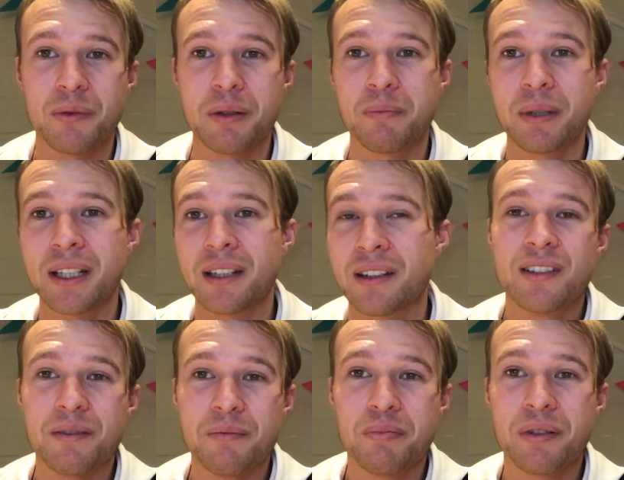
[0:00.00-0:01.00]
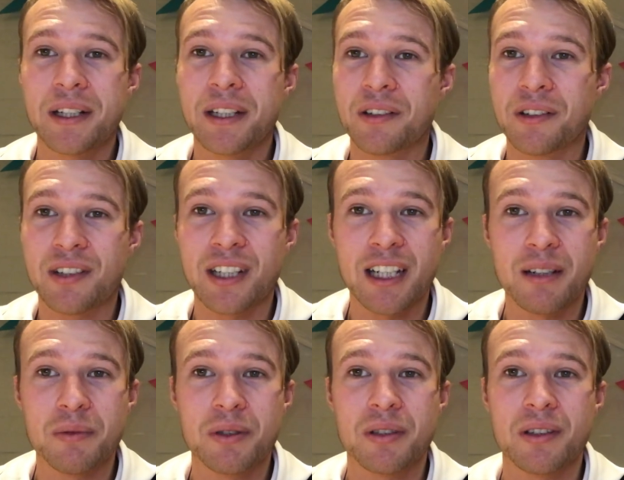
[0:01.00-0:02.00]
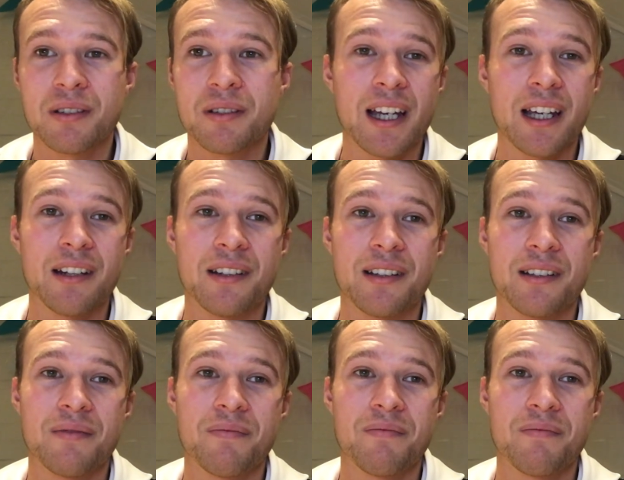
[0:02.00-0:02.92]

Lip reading: We beat some pretty good teams and